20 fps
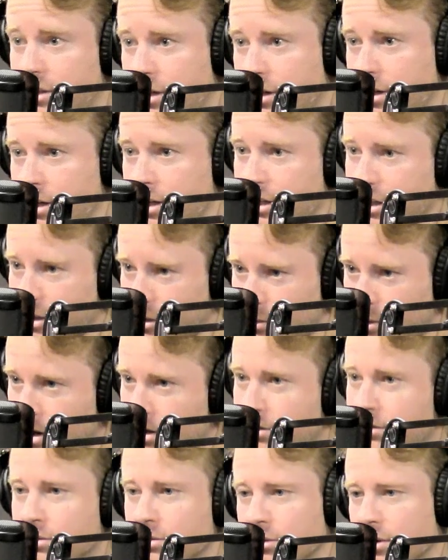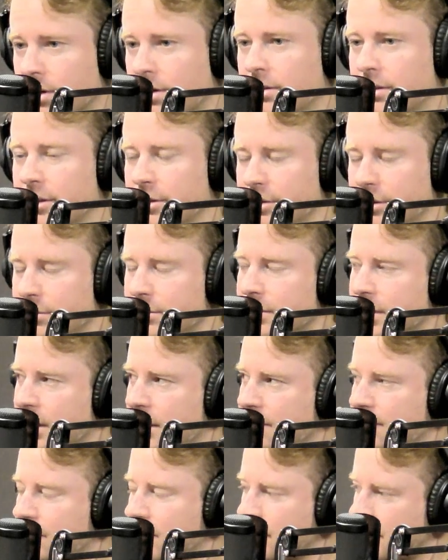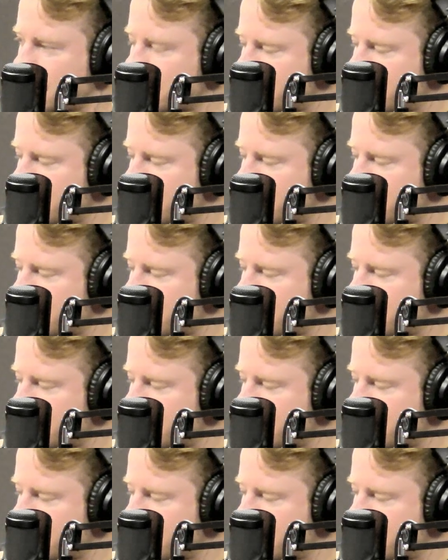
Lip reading: of HUD walk through our, it was kind of fun.